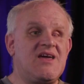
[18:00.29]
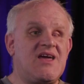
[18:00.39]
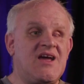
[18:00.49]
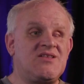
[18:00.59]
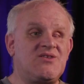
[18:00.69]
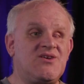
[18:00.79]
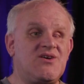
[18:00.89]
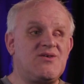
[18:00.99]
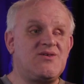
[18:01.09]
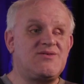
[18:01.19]
And
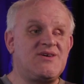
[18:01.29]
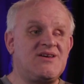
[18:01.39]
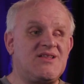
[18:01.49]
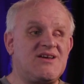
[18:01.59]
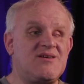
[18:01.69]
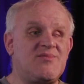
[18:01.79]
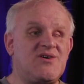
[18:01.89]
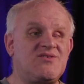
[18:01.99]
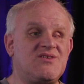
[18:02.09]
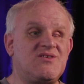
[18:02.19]
the thing I like
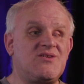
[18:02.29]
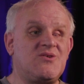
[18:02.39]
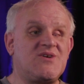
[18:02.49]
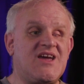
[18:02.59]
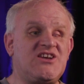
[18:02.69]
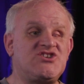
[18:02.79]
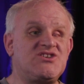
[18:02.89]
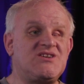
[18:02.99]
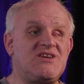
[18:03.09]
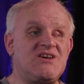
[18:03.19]
about the
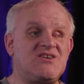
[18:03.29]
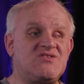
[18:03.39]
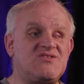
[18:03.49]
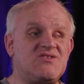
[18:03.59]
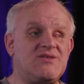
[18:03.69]
location is